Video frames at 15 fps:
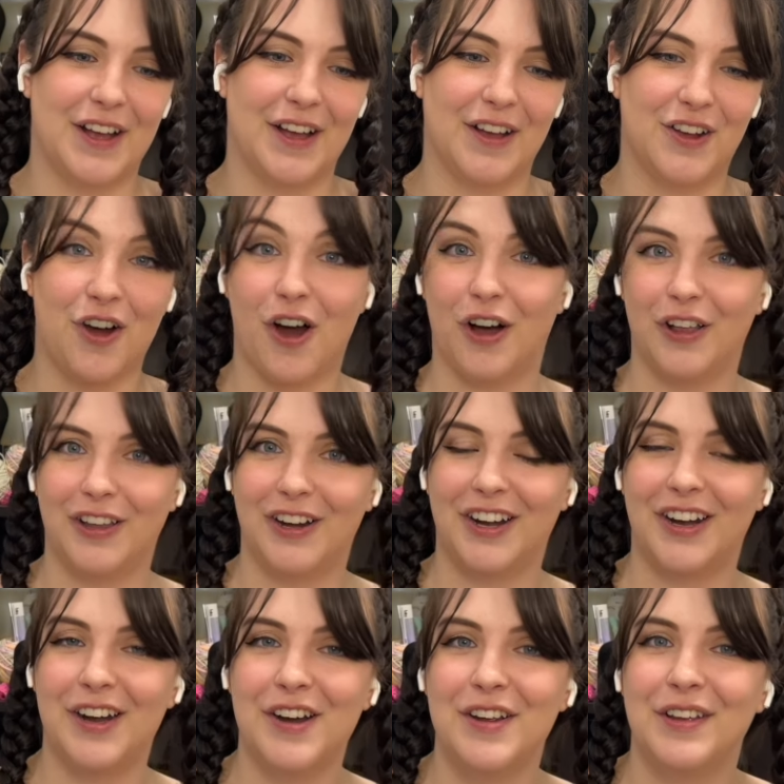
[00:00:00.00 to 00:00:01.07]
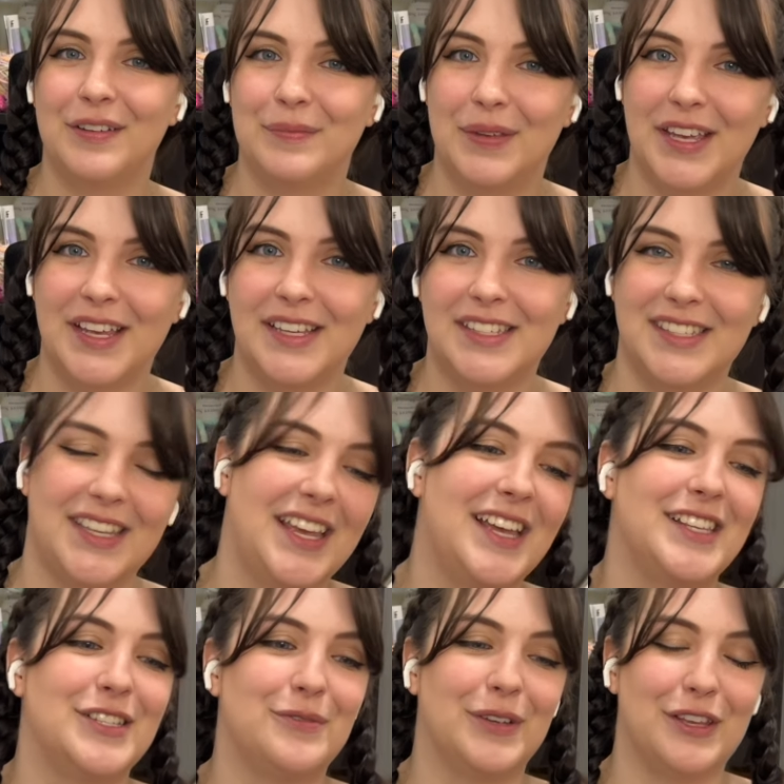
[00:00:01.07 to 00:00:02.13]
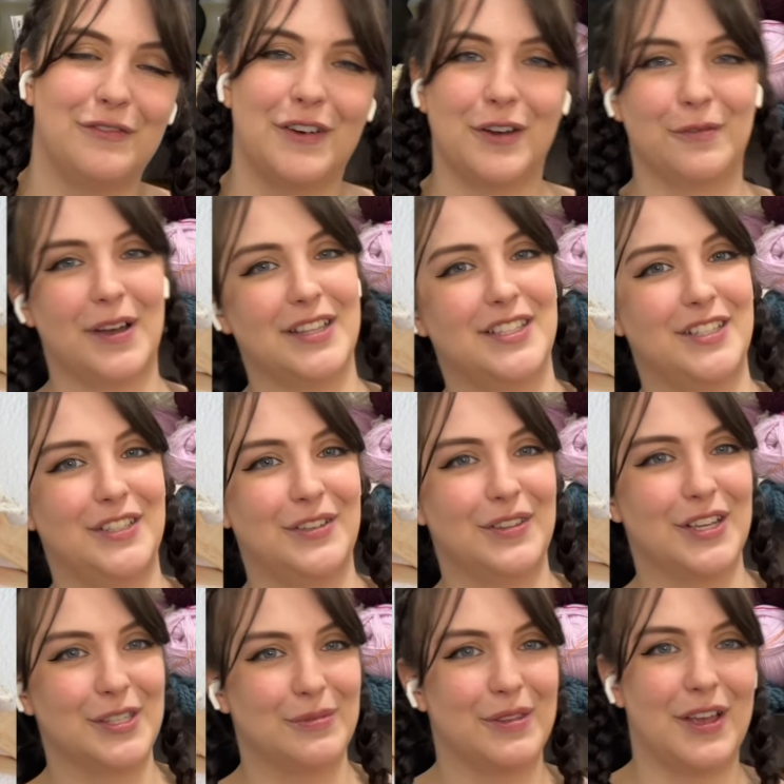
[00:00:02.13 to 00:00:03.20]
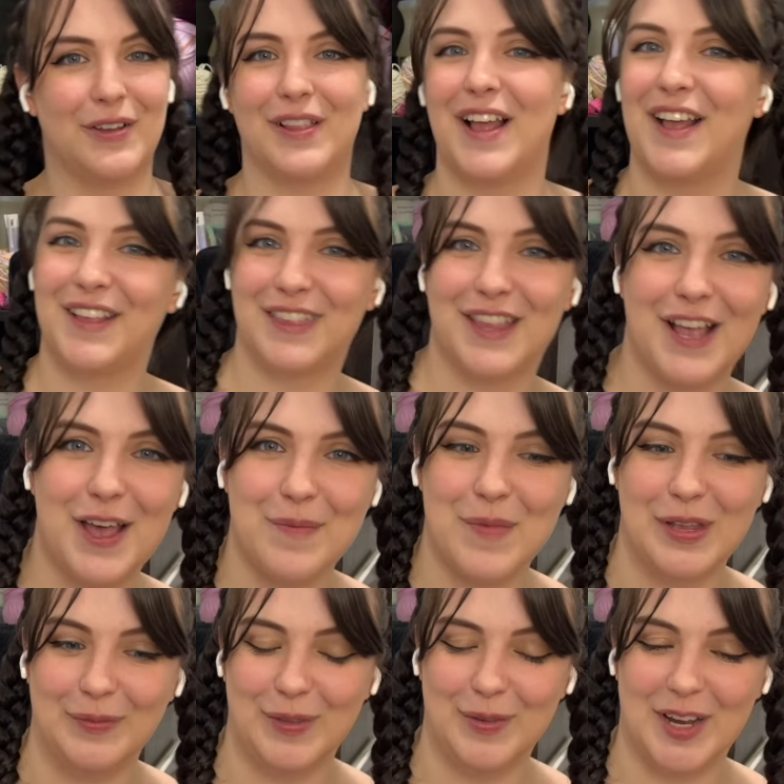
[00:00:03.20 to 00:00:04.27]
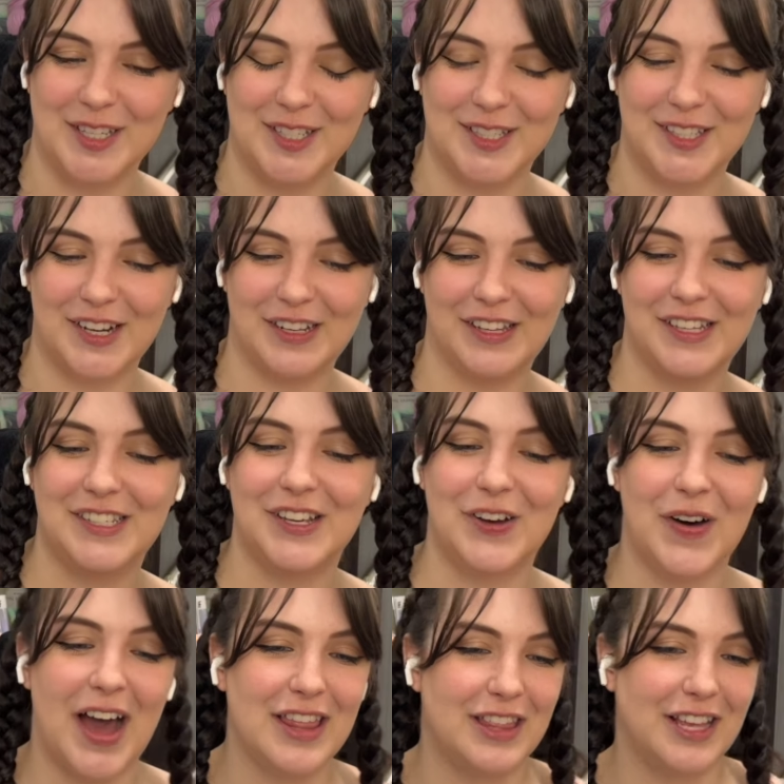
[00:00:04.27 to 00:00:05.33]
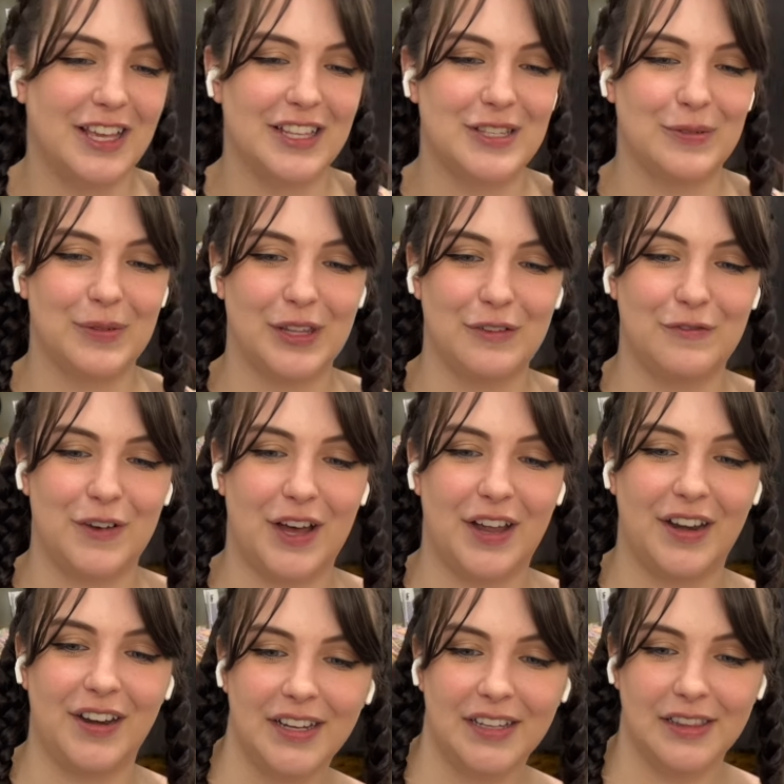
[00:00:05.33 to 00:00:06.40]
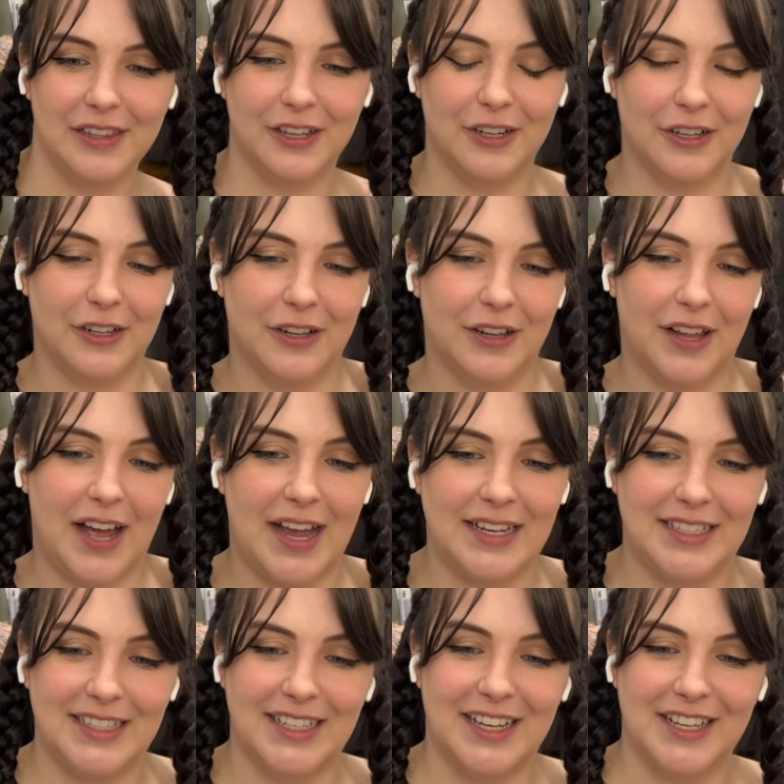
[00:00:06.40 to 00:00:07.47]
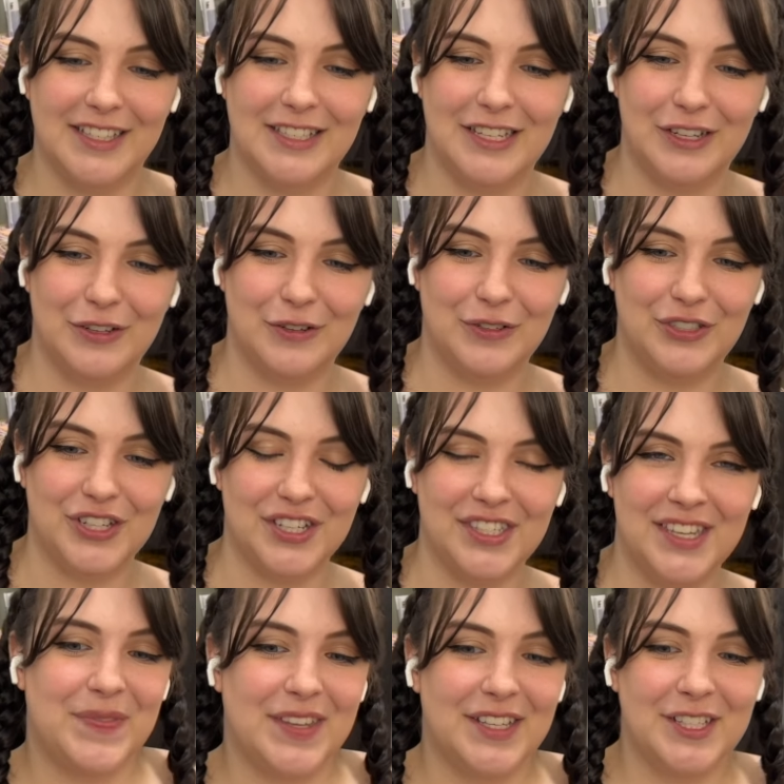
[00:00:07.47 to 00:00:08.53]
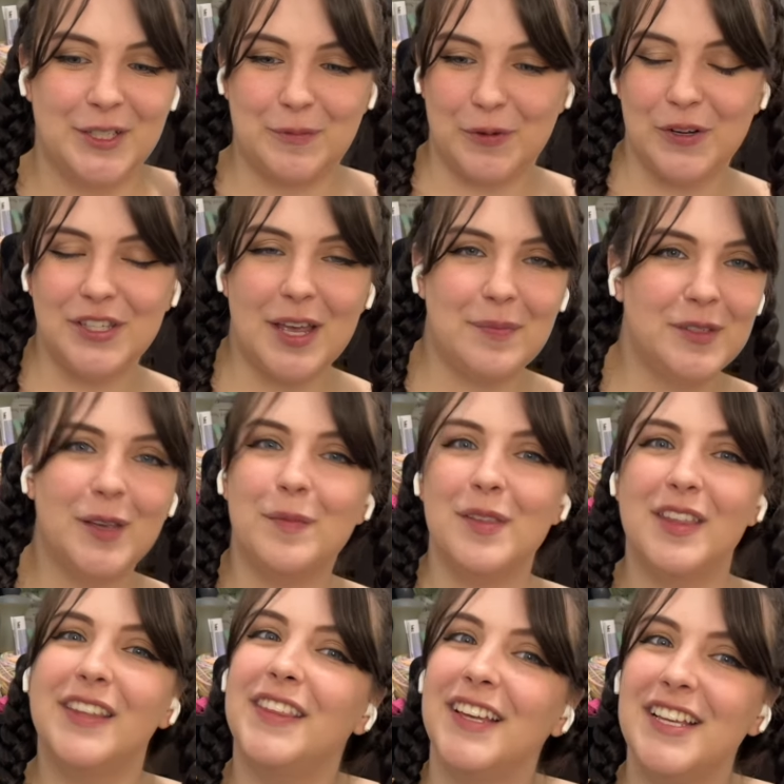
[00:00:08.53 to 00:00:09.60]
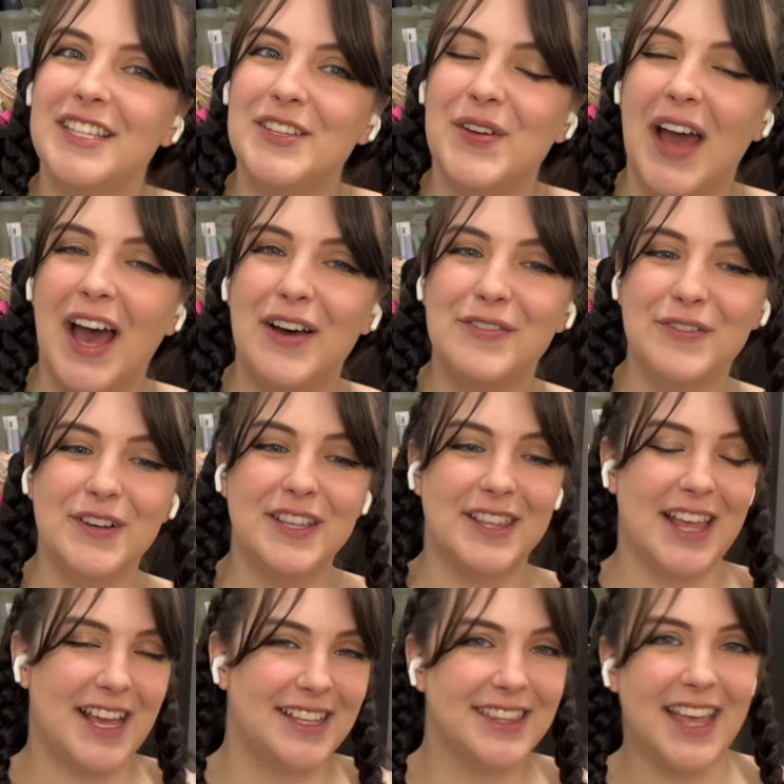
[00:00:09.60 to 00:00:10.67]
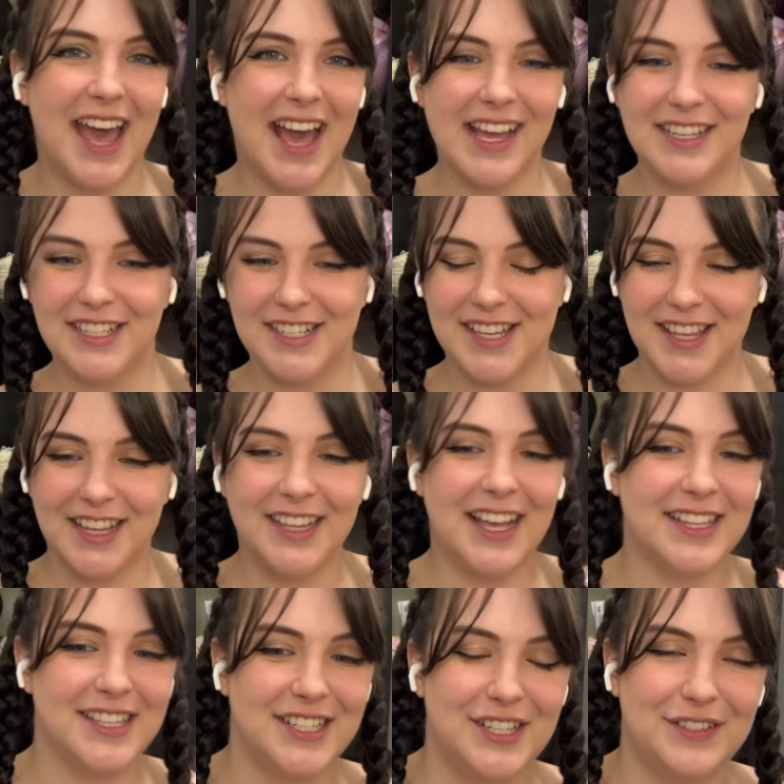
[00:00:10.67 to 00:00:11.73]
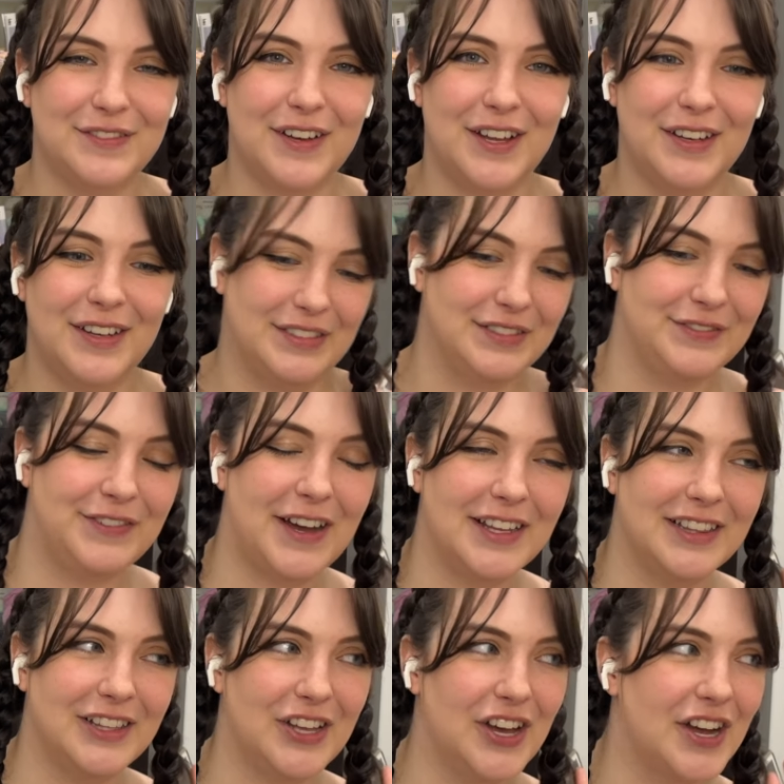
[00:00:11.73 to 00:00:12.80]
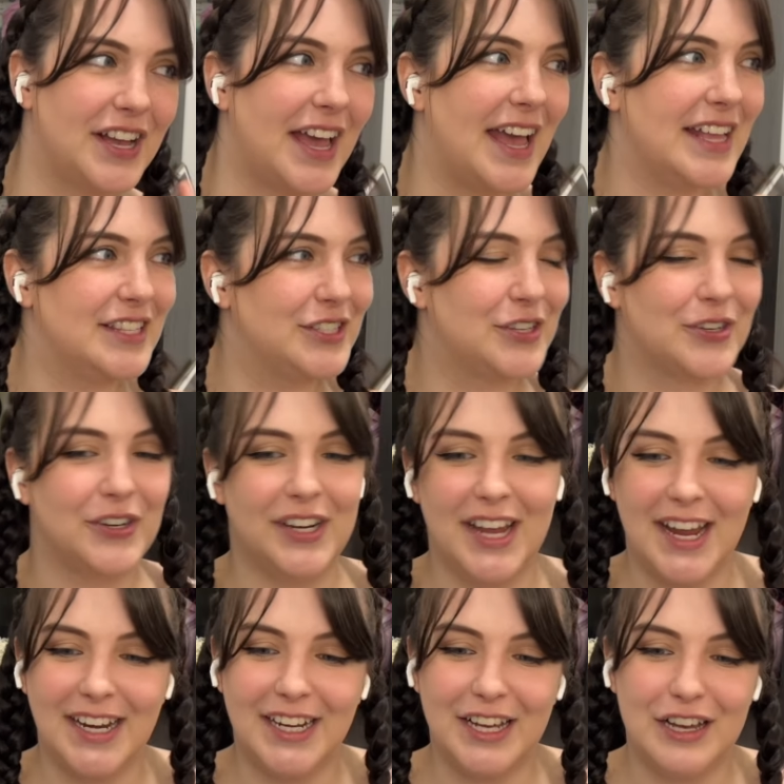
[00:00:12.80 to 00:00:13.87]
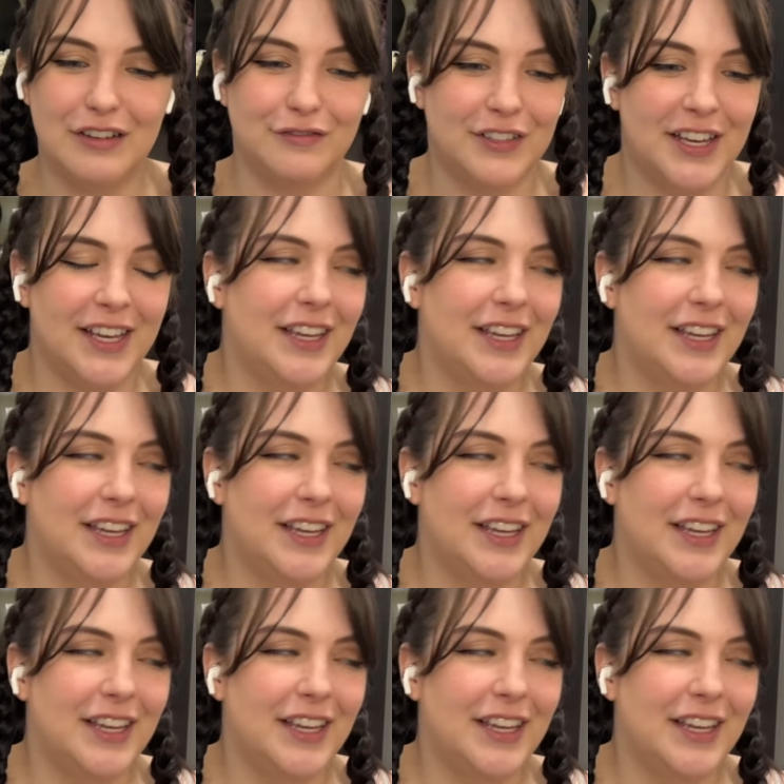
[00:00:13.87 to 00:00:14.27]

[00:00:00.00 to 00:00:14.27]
collar piece is a really fun way to do this without like the commitment necessarily. So I think it's a really fun little idea to just spruce up some of the things you have with like the edges. I think that's such a fun look. It's creative.